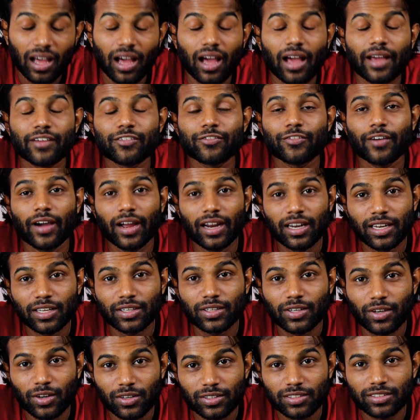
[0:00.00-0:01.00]
I finally
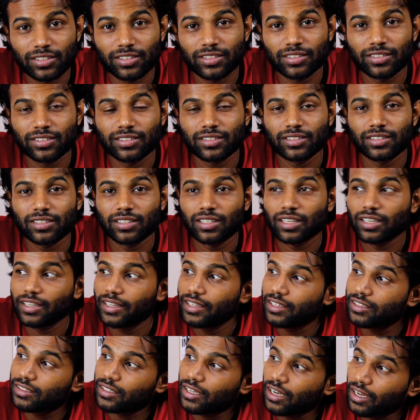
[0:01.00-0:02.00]
got
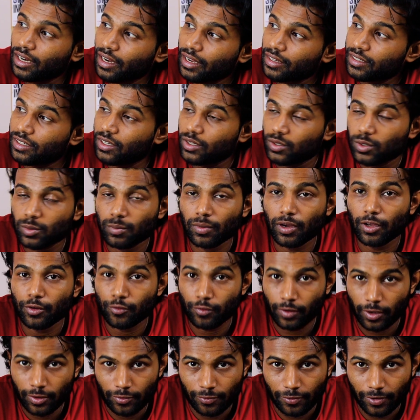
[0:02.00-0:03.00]
it connected to my
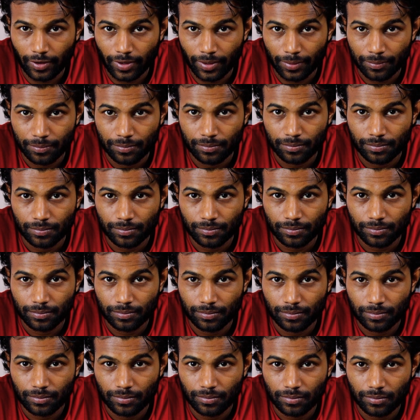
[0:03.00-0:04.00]
Wi-Fi.
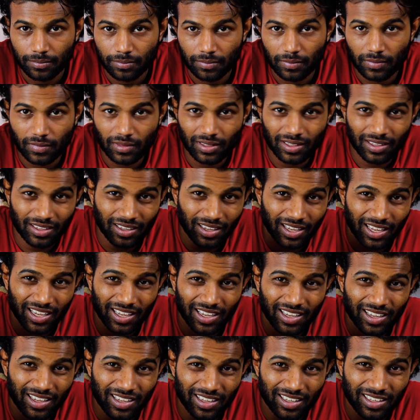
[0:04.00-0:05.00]

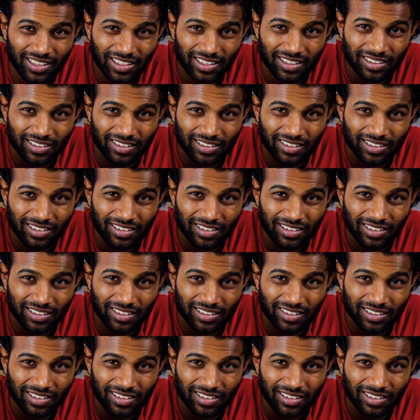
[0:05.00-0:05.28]
Yay.